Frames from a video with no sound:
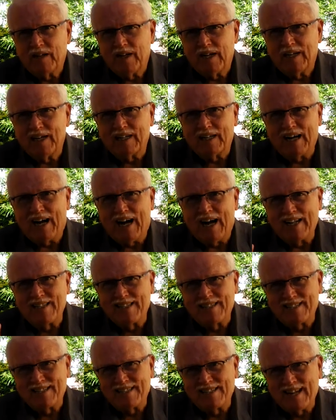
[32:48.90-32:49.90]
a
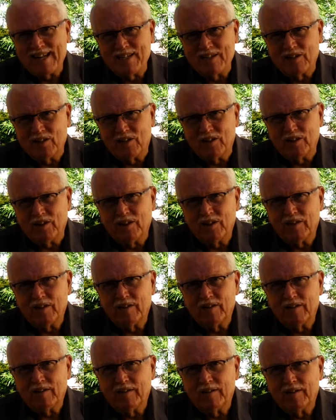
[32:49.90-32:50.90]
God-centered
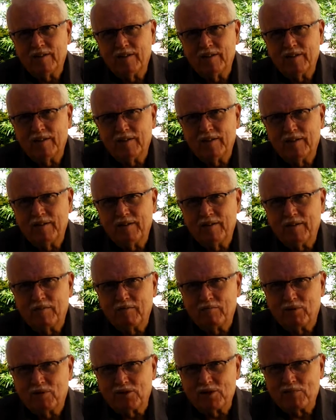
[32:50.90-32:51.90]

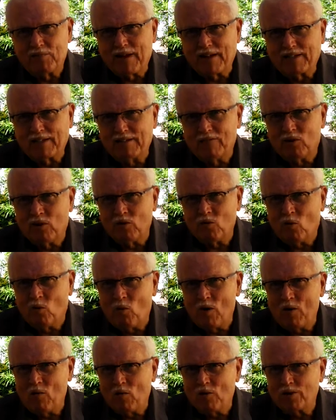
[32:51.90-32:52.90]
perspective on
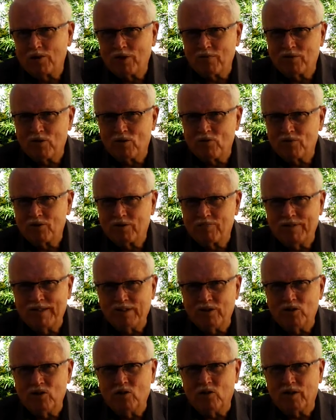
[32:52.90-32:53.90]
what we're supposed to be
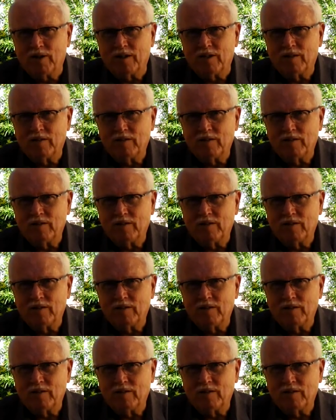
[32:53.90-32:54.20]
doing.